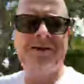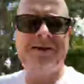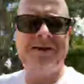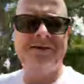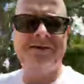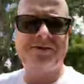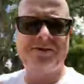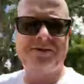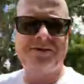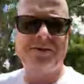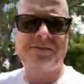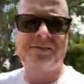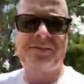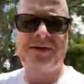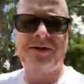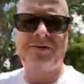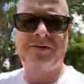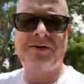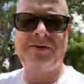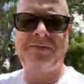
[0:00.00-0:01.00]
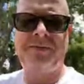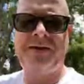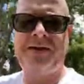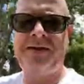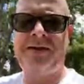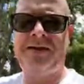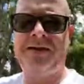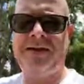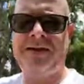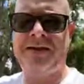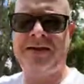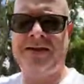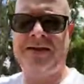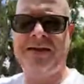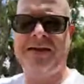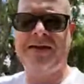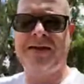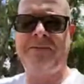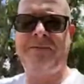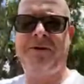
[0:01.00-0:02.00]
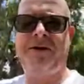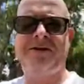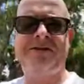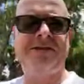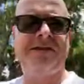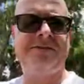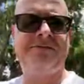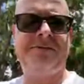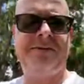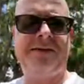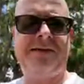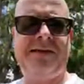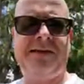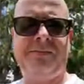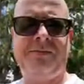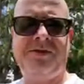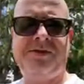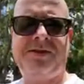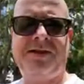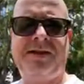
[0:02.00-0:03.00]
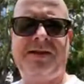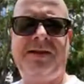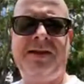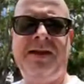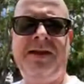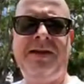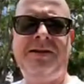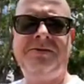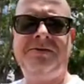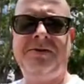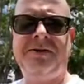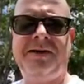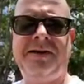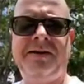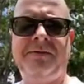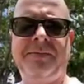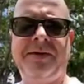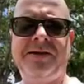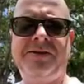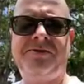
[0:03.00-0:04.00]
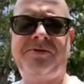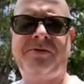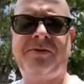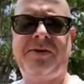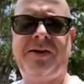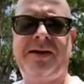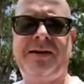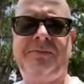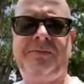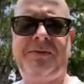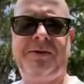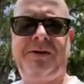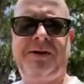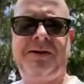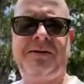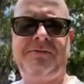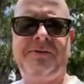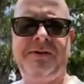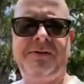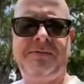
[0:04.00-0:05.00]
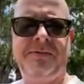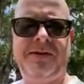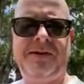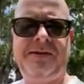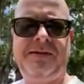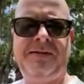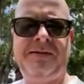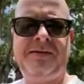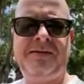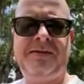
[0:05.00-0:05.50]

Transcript: here, so just bear with me. And again, I apologize for the camera shake. Do not have my tripod with me.